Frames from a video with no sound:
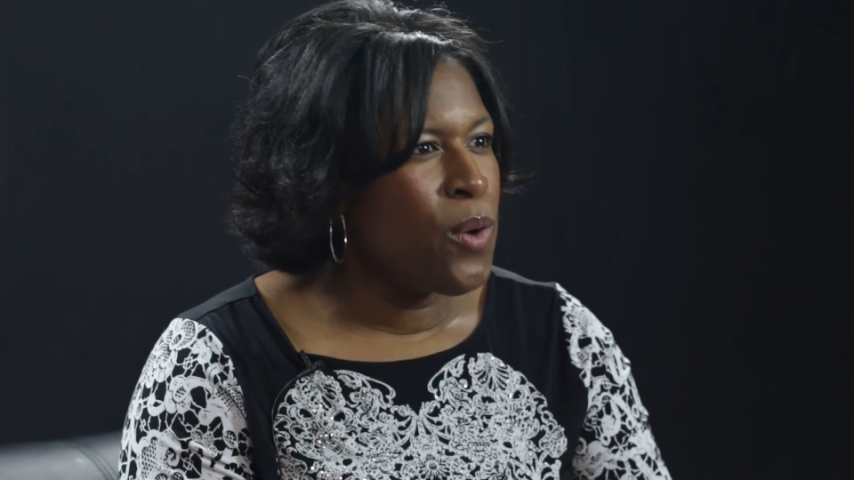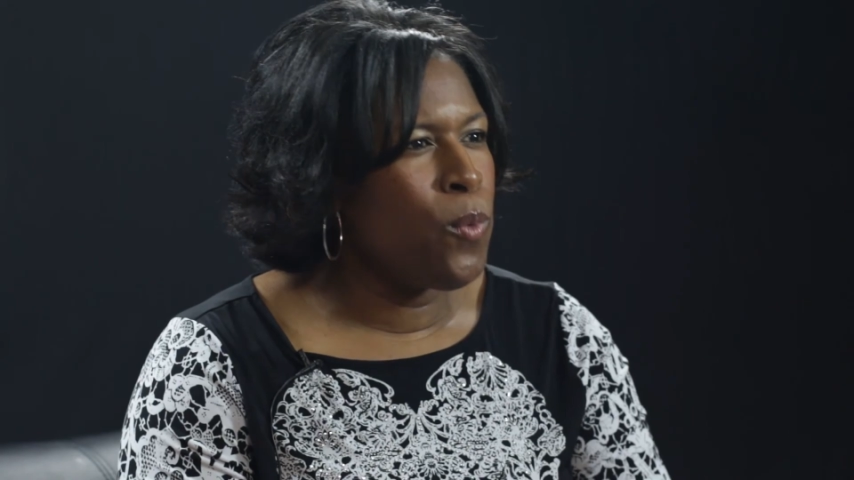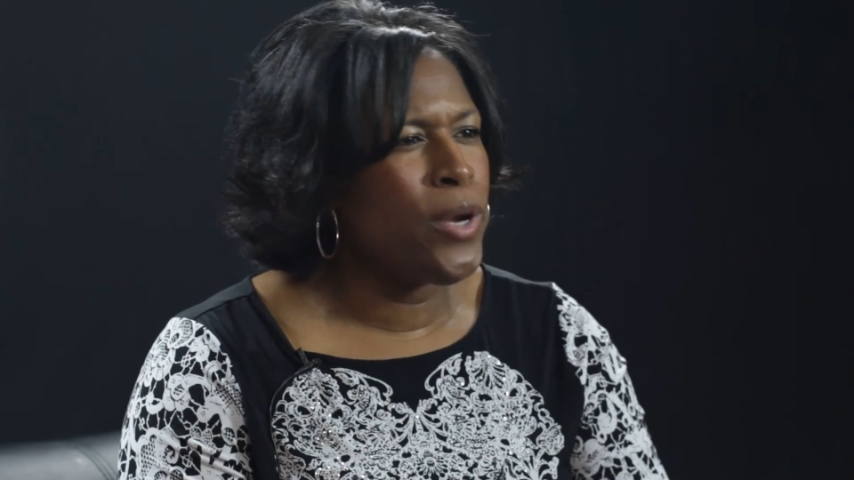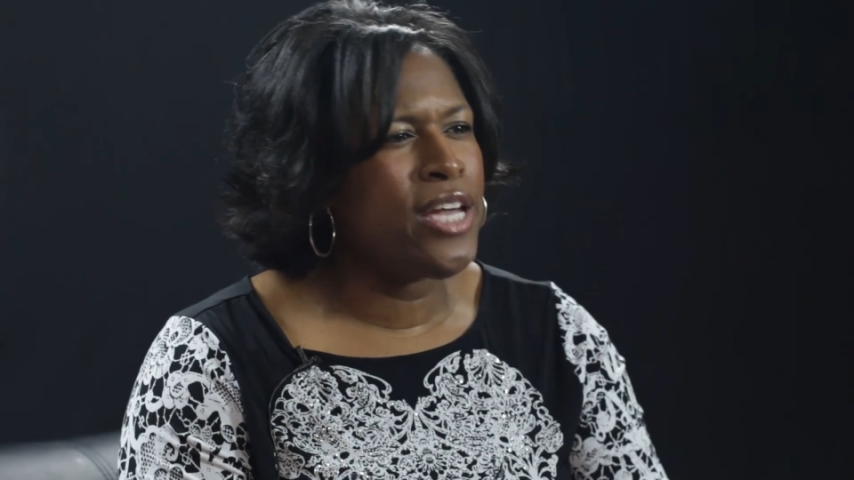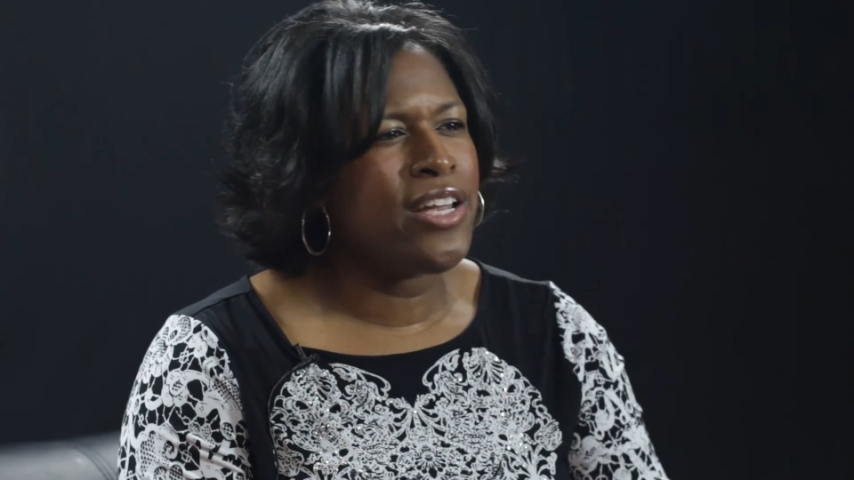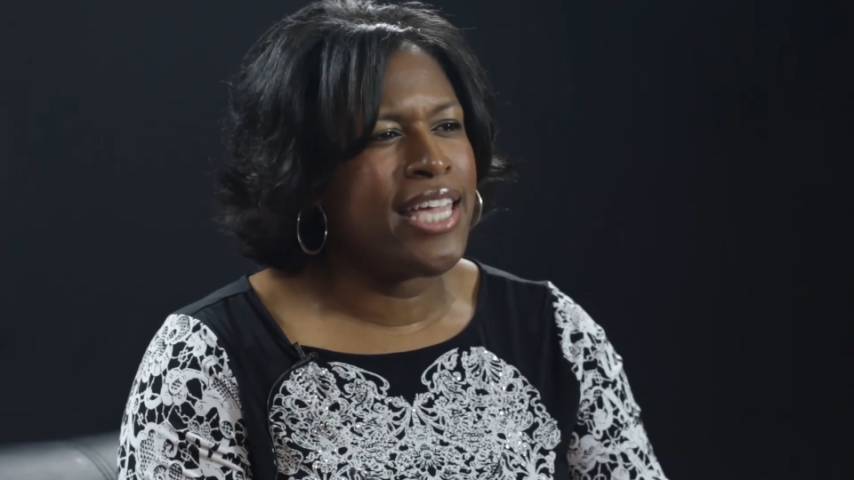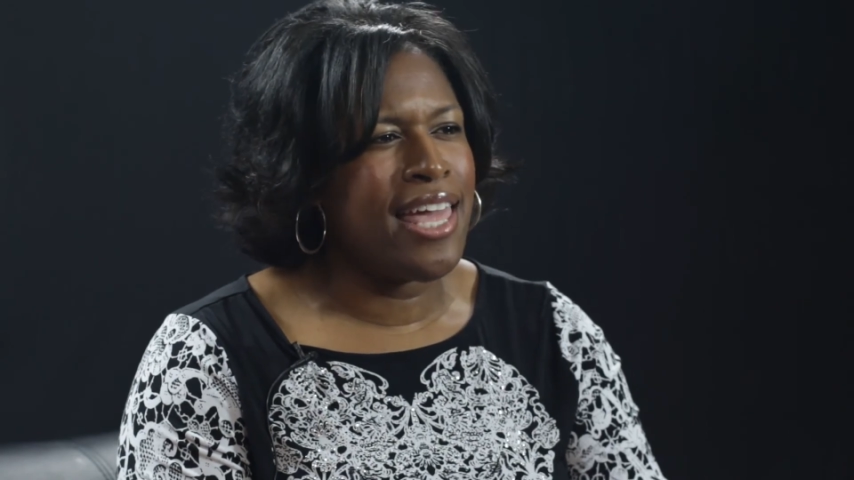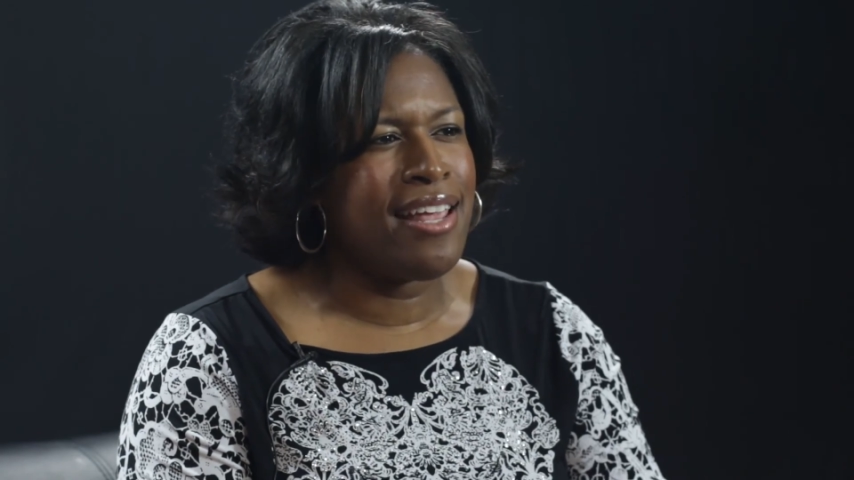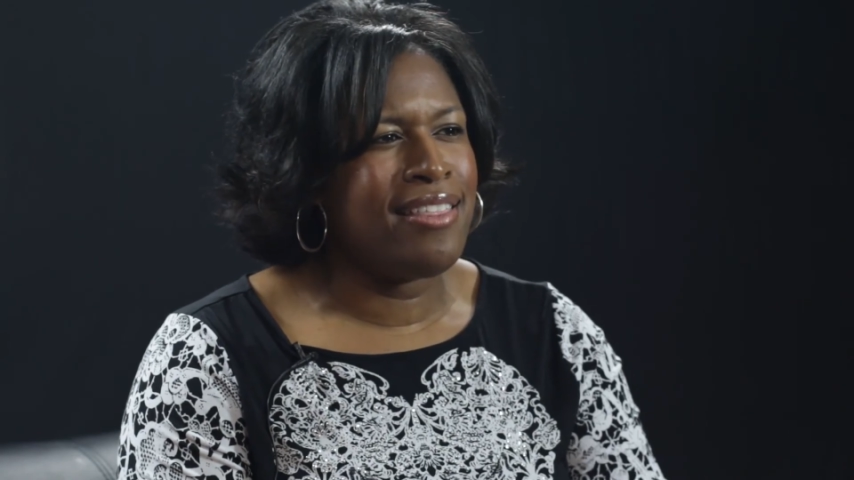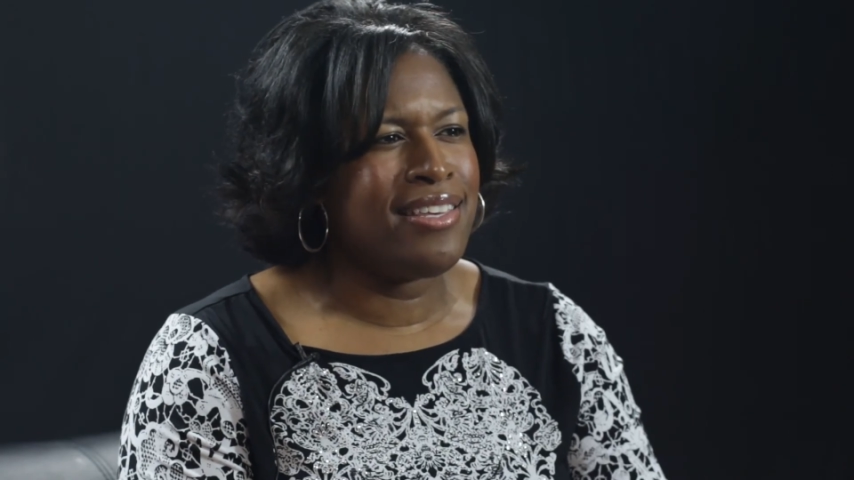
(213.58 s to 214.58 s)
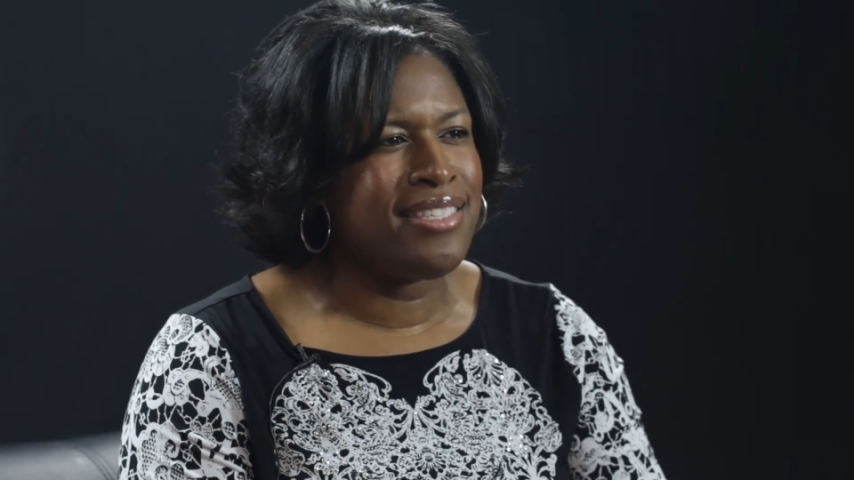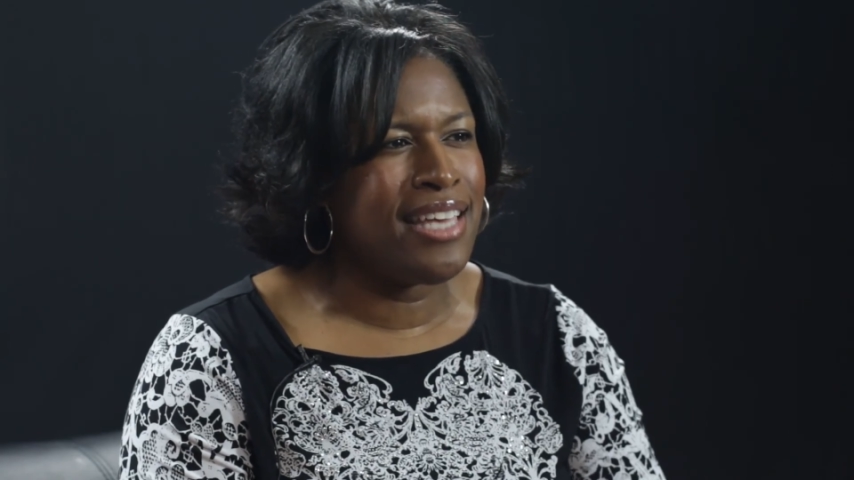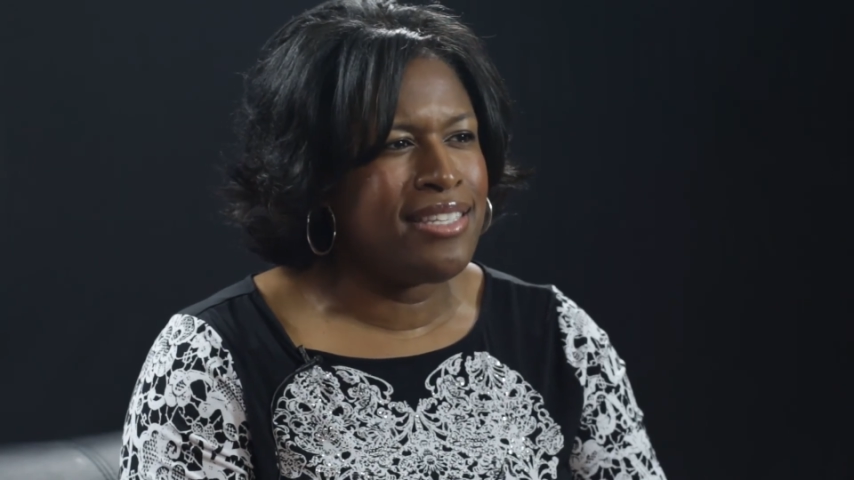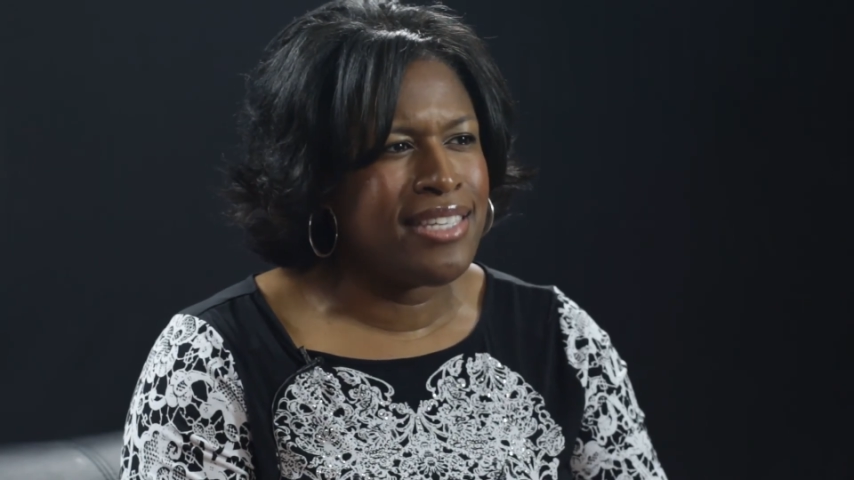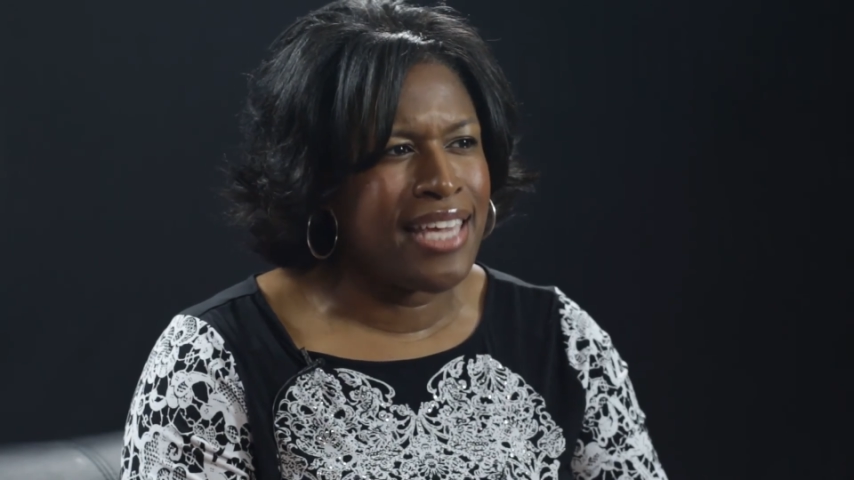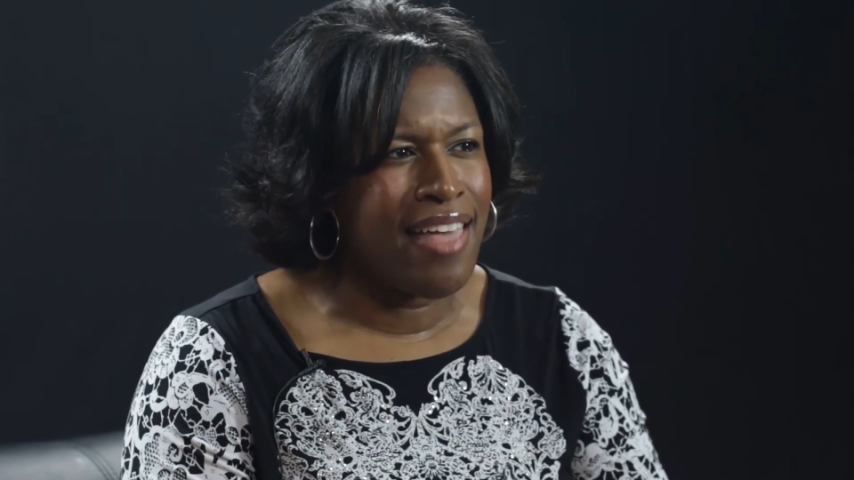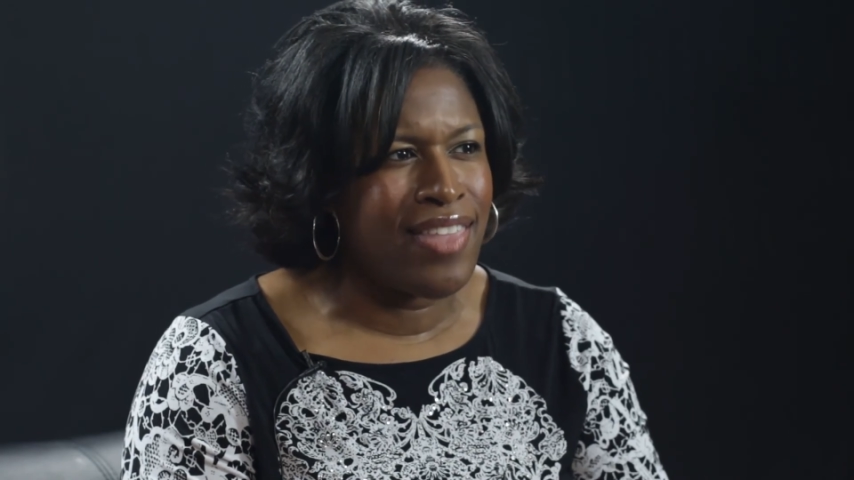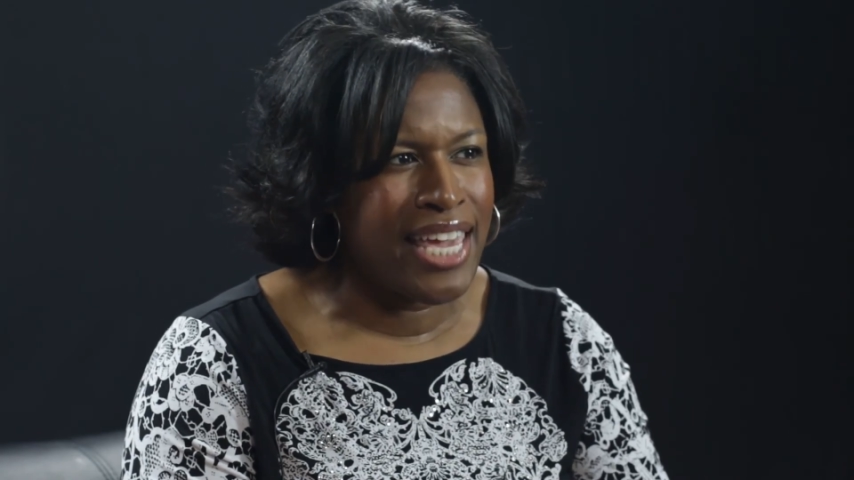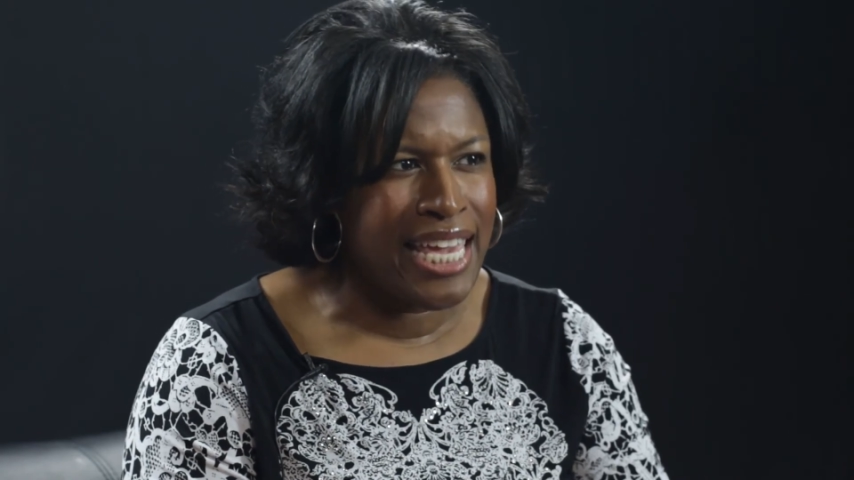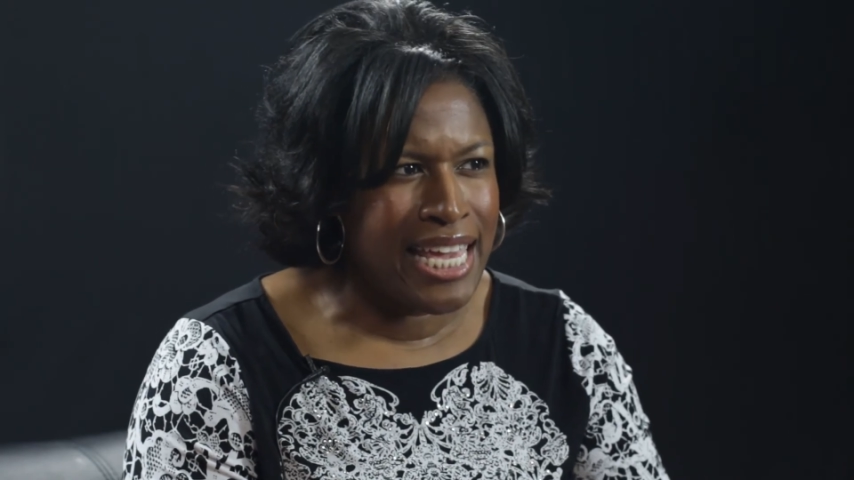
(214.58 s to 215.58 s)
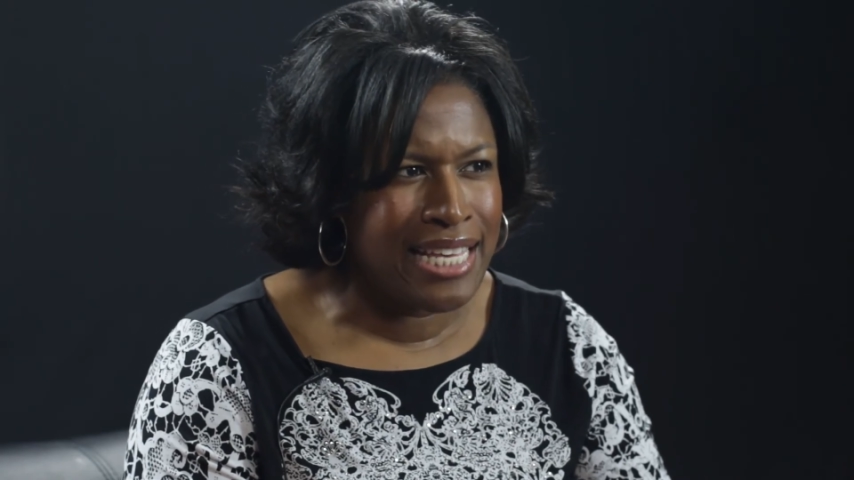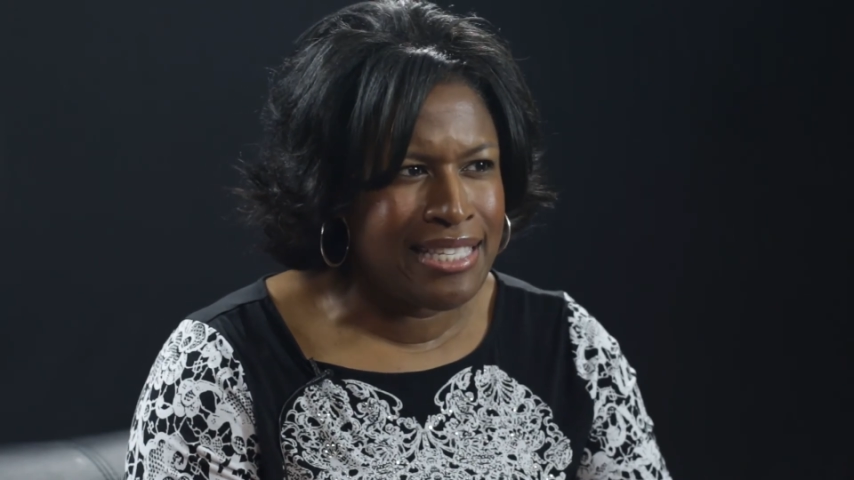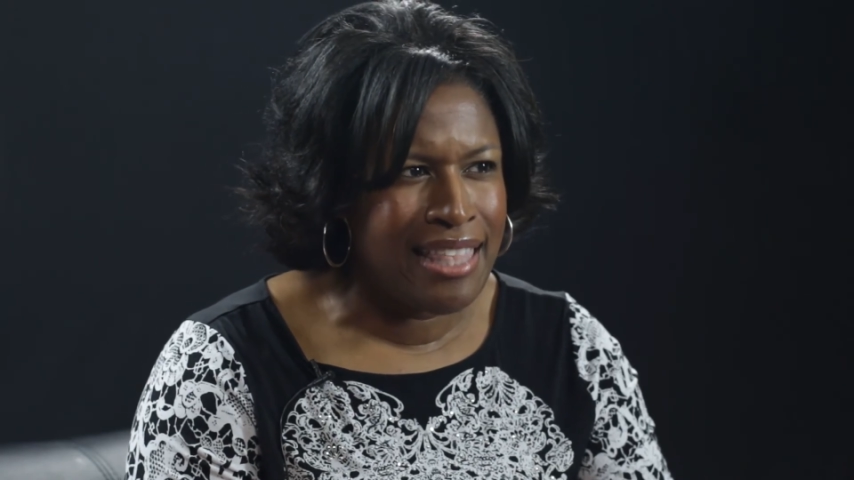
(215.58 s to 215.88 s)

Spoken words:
we are getting the sense again that he is